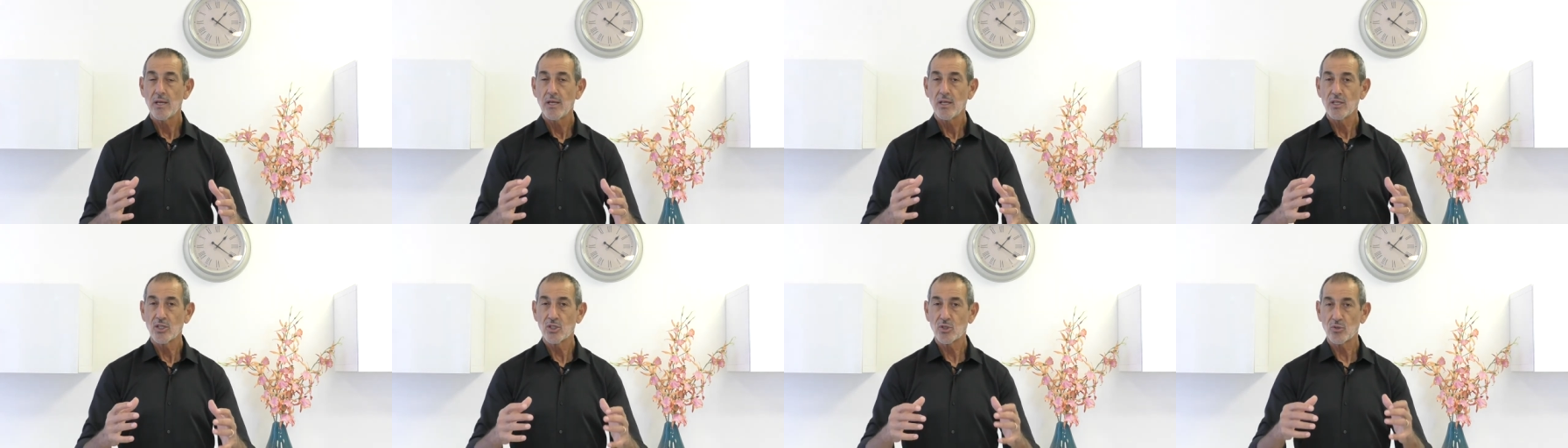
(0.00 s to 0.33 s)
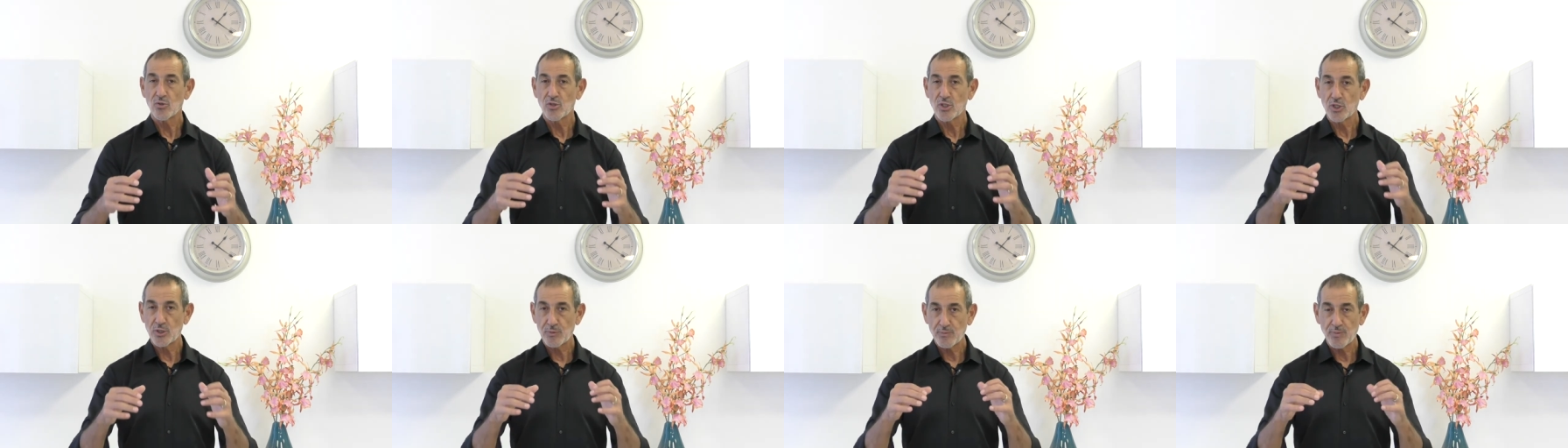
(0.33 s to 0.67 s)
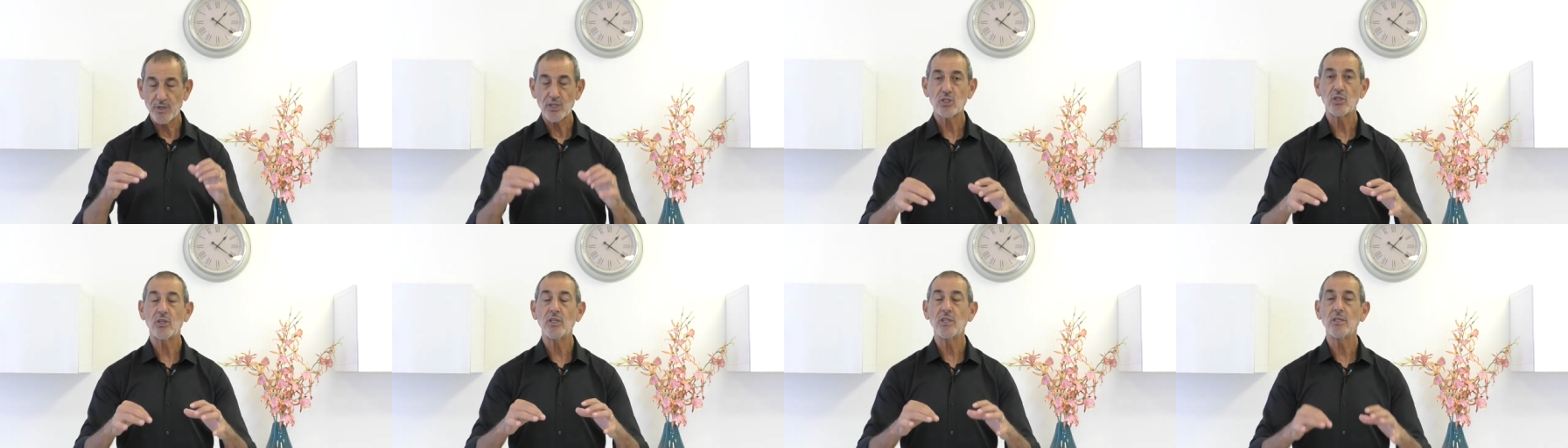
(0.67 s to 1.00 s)
So
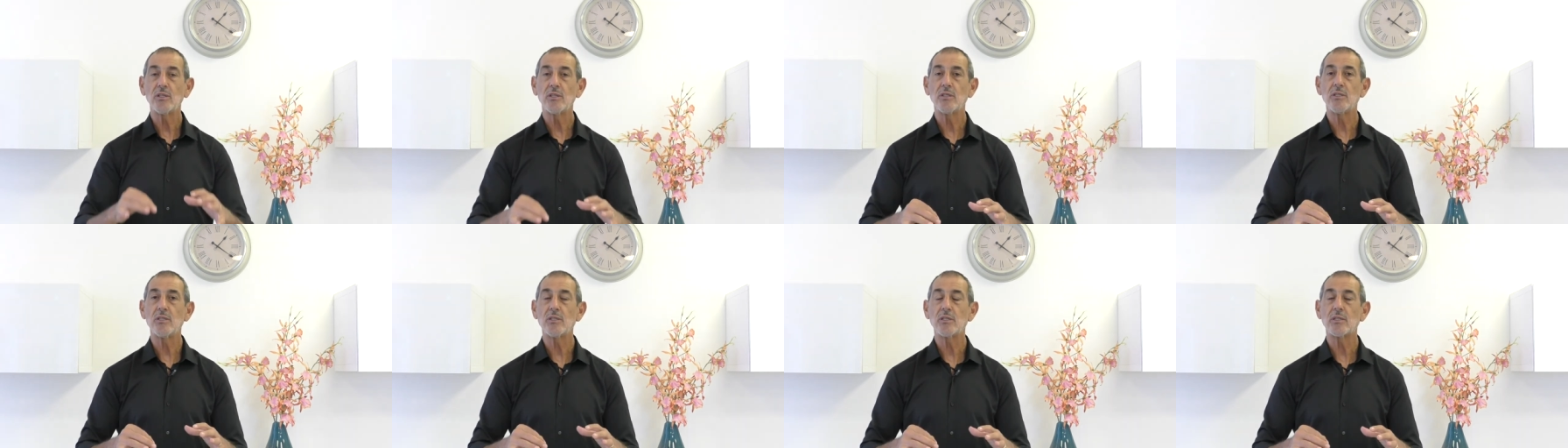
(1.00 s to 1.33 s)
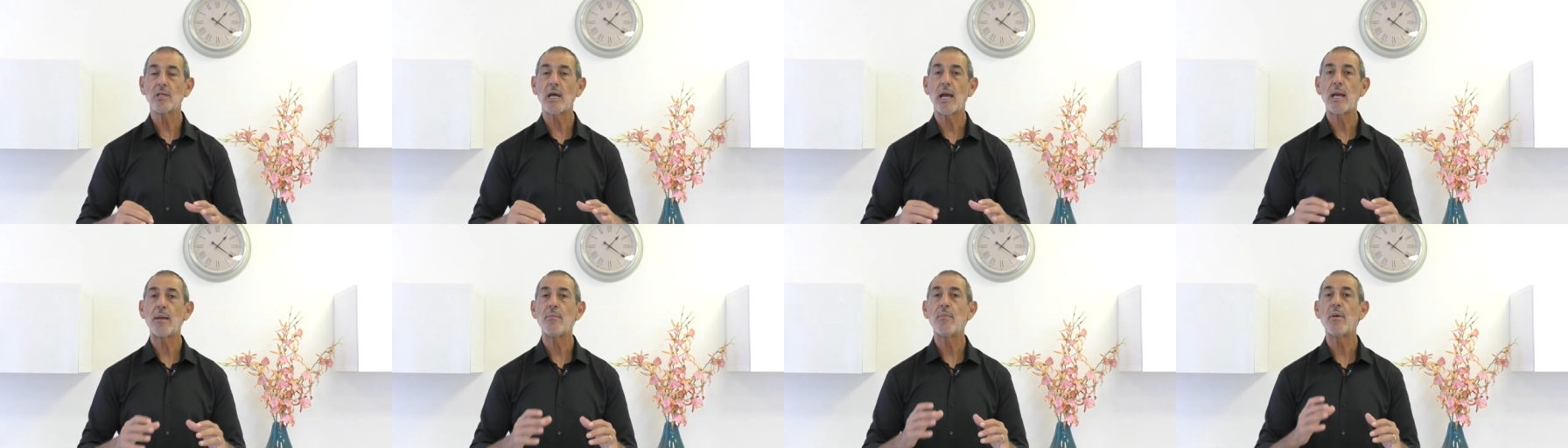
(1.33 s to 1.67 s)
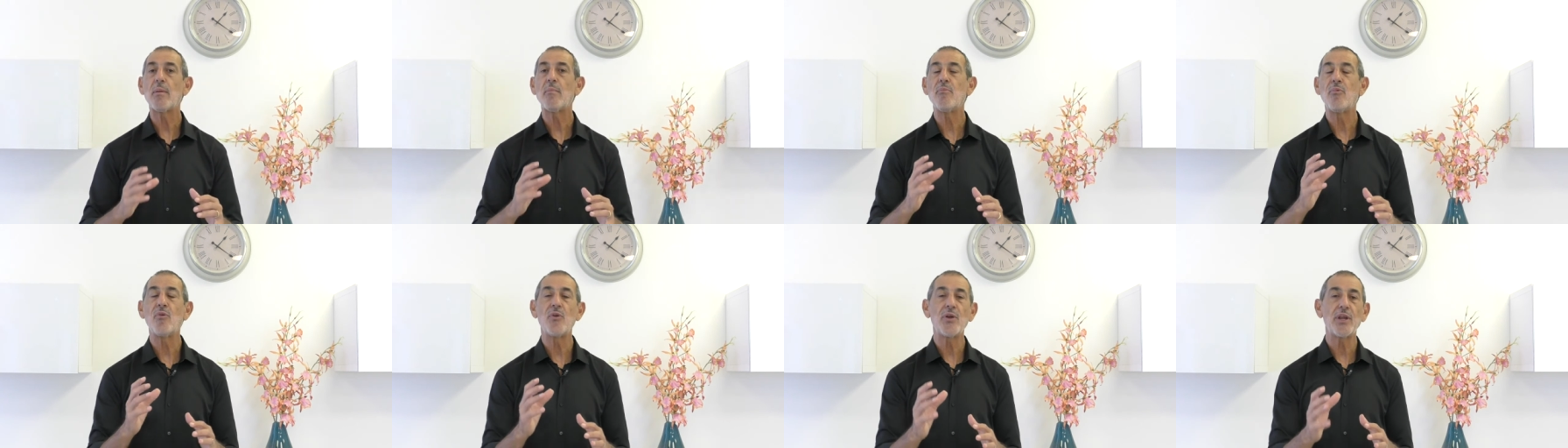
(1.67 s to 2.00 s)
especially in this time,
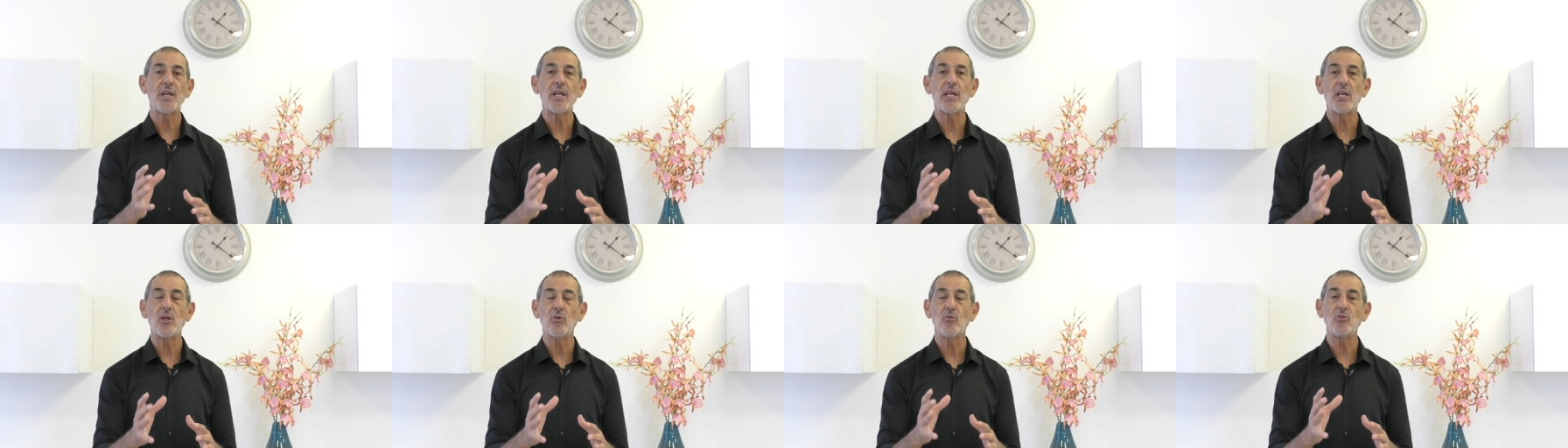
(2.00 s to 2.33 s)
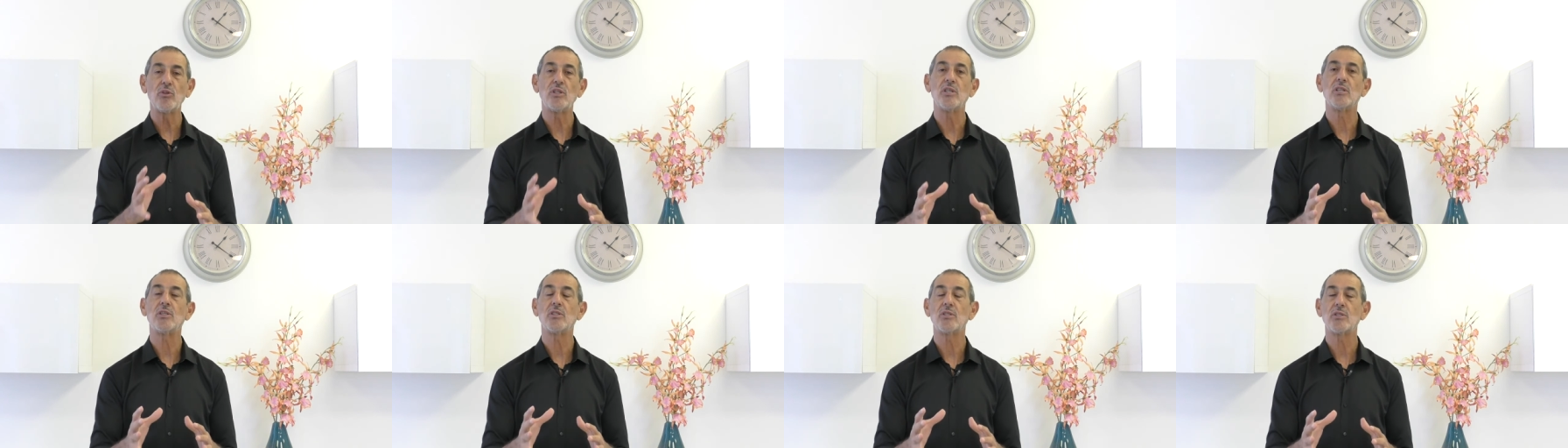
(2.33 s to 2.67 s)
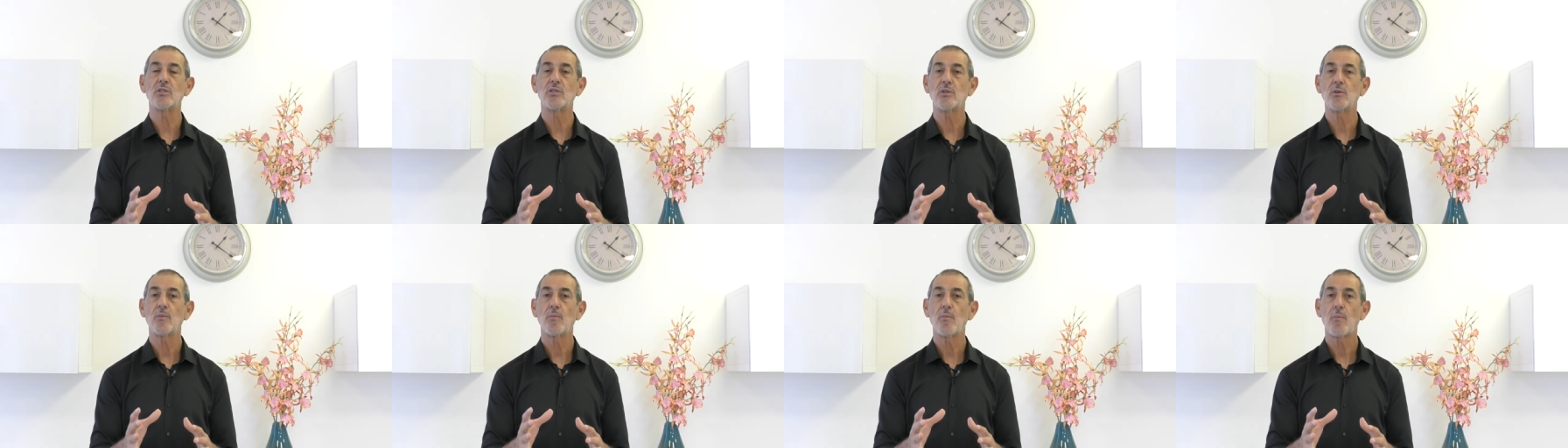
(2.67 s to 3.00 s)
I'm bringing you
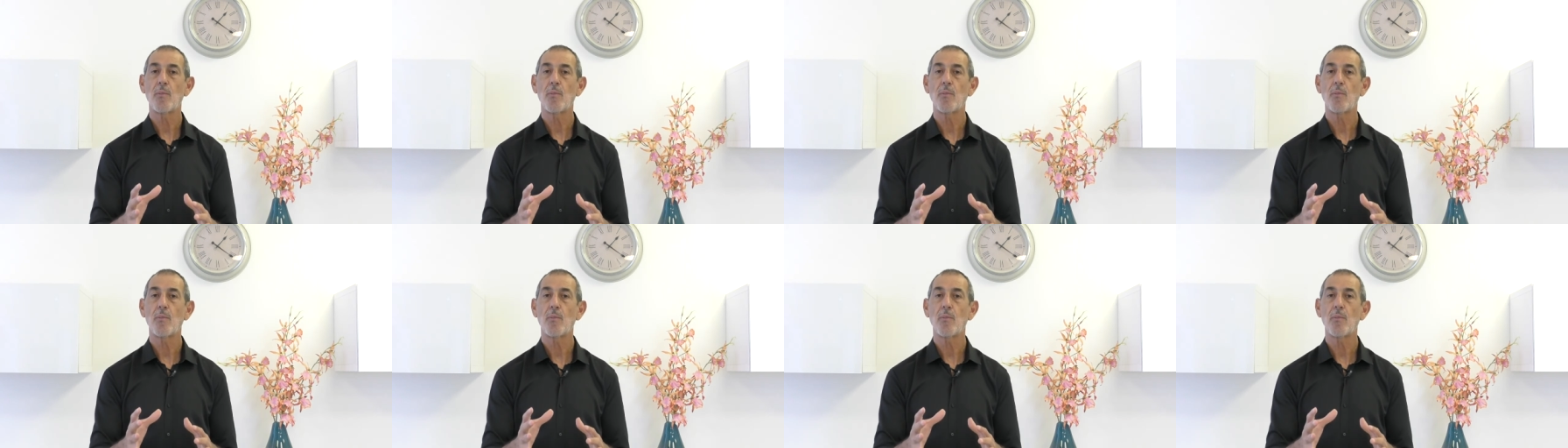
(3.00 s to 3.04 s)
this